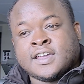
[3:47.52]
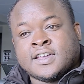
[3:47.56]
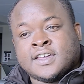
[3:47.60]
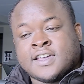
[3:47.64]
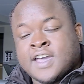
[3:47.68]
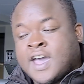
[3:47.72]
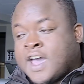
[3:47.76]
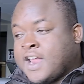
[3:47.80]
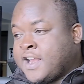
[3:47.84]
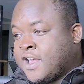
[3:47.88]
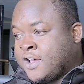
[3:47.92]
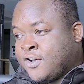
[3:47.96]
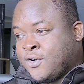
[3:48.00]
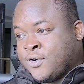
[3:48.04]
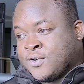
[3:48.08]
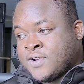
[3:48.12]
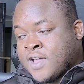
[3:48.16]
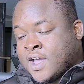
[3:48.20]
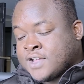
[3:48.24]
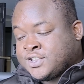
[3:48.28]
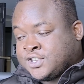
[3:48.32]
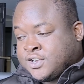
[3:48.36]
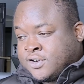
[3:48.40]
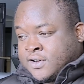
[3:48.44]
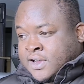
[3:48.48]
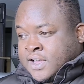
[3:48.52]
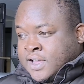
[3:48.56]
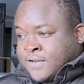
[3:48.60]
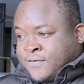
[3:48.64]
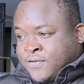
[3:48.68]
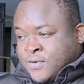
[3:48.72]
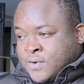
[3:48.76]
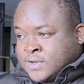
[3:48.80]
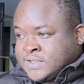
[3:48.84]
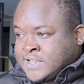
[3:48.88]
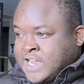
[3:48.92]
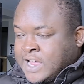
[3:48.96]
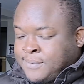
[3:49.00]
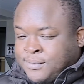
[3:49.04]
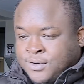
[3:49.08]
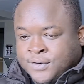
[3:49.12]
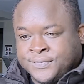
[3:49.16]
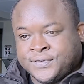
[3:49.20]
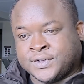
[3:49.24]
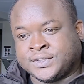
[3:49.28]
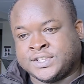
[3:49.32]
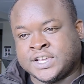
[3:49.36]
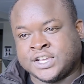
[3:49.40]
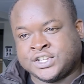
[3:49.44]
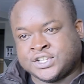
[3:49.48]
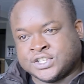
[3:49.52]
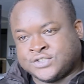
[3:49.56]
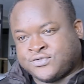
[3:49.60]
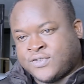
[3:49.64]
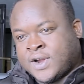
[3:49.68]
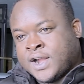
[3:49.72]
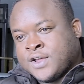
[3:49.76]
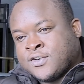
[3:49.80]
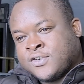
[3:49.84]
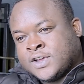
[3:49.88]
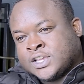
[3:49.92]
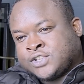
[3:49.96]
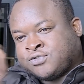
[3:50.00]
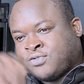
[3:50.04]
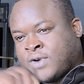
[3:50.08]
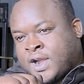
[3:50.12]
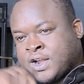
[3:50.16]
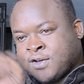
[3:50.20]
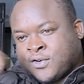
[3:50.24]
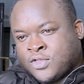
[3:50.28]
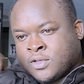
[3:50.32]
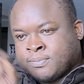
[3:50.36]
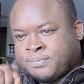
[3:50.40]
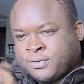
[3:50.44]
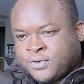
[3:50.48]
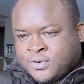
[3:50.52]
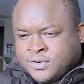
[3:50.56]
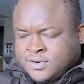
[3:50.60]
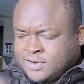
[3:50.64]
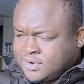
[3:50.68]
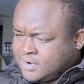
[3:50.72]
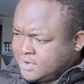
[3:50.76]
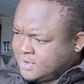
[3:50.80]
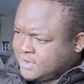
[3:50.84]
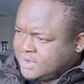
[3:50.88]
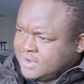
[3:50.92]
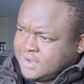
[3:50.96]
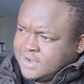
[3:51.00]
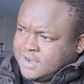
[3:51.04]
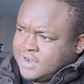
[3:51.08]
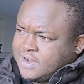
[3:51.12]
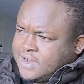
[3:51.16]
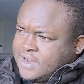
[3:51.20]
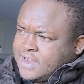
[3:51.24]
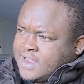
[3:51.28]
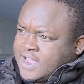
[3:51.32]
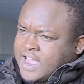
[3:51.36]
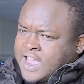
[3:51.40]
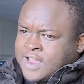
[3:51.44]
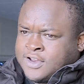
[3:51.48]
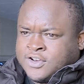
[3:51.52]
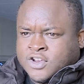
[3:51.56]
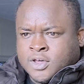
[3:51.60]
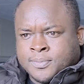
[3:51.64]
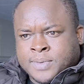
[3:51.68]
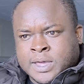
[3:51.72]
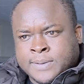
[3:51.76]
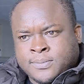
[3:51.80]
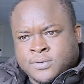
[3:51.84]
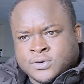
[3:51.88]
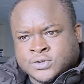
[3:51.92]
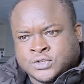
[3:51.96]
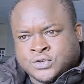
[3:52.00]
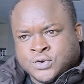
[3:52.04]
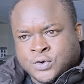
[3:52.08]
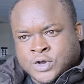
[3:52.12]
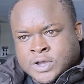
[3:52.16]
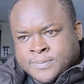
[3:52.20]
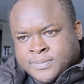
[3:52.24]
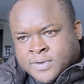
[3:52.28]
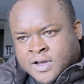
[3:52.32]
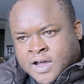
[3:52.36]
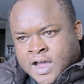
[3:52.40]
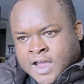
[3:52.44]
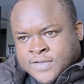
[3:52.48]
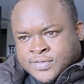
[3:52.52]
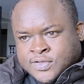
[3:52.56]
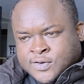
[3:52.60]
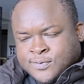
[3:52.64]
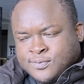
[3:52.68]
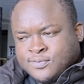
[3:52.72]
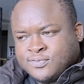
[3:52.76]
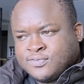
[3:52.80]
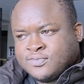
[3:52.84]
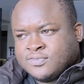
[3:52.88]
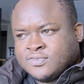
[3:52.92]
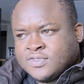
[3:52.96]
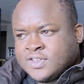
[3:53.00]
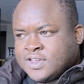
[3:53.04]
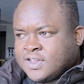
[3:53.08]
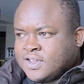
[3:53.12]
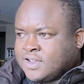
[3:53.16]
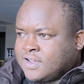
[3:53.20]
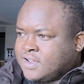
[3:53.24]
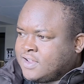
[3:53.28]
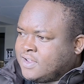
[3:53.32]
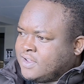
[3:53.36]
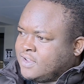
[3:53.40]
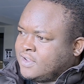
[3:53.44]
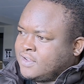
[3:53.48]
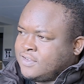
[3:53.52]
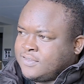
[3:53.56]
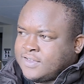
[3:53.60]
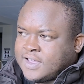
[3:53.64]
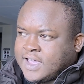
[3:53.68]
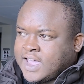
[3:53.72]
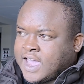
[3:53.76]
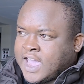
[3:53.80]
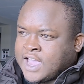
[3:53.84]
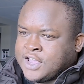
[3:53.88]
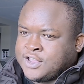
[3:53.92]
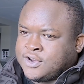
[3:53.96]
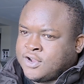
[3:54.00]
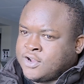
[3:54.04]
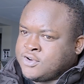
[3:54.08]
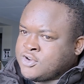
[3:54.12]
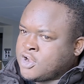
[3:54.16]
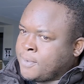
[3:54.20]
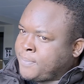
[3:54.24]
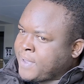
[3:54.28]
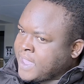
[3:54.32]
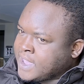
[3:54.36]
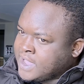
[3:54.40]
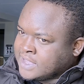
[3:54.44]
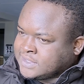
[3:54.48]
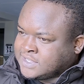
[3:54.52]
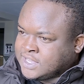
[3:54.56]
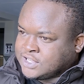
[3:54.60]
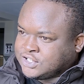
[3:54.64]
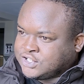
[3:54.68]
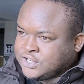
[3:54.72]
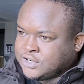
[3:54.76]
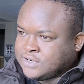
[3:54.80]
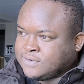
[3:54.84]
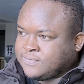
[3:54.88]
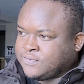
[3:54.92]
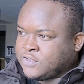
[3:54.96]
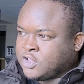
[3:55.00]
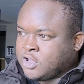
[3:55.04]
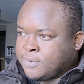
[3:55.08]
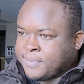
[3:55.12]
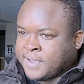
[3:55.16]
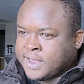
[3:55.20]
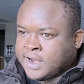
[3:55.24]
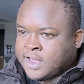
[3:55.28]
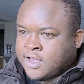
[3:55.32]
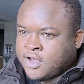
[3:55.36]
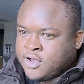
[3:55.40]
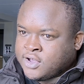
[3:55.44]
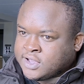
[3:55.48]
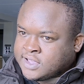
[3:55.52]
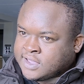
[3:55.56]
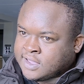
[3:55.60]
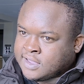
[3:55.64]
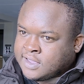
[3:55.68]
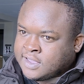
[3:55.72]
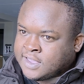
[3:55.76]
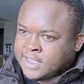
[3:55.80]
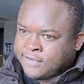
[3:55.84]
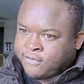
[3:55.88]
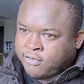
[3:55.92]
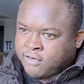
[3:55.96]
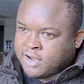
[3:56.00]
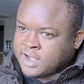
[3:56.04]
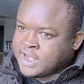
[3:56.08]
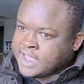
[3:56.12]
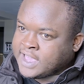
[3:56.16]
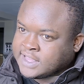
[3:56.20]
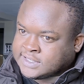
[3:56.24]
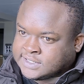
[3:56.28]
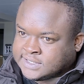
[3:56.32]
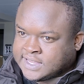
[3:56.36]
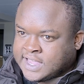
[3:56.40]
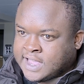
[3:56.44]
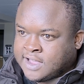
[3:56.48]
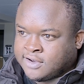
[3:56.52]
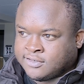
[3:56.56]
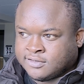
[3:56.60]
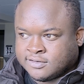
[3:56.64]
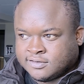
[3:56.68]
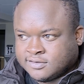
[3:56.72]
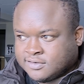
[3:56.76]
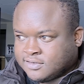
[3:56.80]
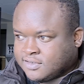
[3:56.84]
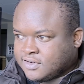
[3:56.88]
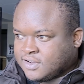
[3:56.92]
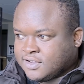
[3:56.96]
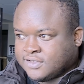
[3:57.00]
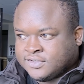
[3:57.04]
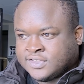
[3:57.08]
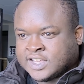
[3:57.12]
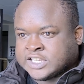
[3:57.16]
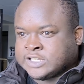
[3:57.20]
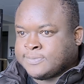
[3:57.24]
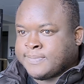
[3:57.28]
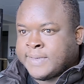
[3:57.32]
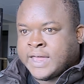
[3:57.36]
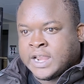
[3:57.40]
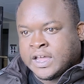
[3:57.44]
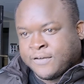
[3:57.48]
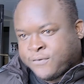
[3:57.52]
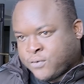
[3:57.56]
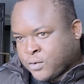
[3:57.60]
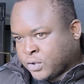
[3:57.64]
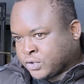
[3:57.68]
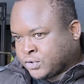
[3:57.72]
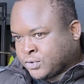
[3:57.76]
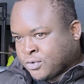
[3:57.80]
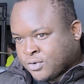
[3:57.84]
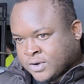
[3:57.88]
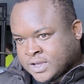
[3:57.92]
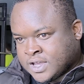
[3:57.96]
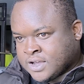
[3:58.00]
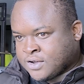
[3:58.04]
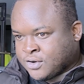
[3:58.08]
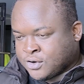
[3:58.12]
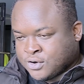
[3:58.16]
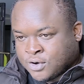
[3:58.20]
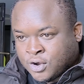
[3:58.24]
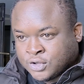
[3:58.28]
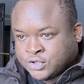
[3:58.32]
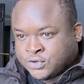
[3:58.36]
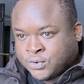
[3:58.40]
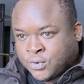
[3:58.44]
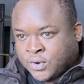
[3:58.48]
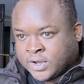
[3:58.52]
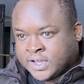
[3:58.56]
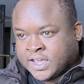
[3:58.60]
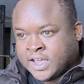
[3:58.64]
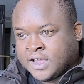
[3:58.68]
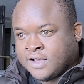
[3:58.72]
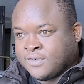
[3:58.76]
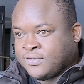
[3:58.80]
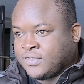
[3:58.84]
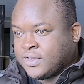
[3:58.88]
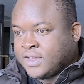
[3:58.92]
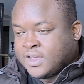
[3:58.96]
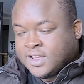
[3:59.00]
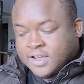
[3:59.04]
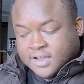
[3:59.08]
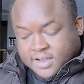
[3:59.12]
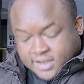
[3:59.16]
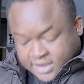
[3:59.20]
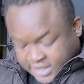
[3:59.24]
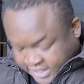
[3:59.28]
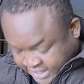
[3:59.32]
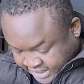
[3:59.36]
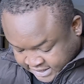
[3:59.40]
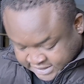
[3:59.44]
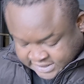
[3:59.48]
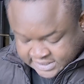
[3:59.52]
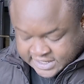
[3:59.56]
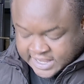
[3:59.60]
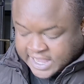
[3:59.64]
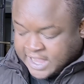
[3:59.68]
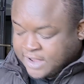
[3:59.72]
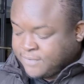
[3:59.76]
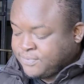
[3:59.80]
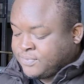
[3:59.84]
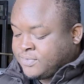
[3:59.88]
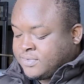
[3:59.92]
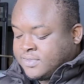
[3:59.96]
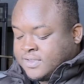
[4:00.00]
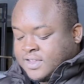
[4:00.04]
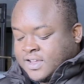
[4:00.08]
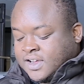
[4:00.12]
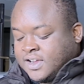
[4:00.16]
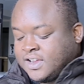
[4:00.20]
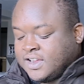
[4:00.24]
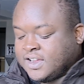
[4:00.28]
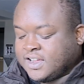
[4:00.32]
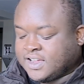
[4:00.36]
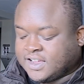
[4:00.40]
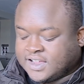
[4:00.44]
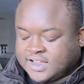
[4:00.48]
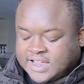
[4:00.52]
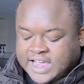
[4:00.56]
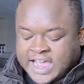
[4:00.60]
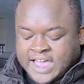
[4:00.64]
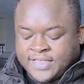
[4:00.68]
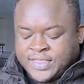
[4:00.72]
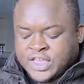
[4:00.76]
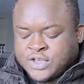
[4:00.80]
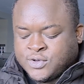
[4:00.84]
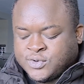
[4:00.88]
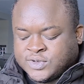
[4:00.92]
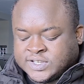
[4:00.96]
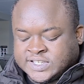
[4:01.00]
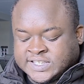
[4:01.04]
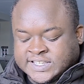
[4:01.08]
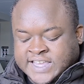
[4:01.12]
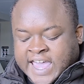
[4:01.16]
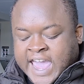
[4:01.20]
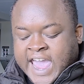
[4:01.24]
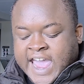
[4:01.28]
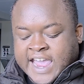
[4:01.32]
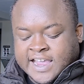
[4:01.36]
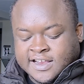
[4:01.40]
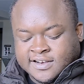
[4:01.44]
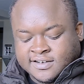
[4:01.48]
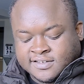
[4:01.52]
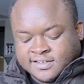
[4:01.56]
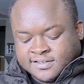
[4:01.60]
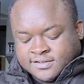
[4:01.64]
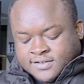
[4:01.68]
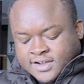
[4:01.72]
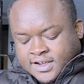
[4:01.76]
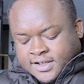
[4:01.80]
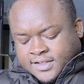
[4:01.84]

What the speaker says: Ghana or Nigeria, for example, if the teacher is writing on the board, and you know, people was talking behind them, and you know, not paying attention, he'll be like, okay, everyone heads down. Doesn't matter if you were talking or not talking, heads down. They use cane.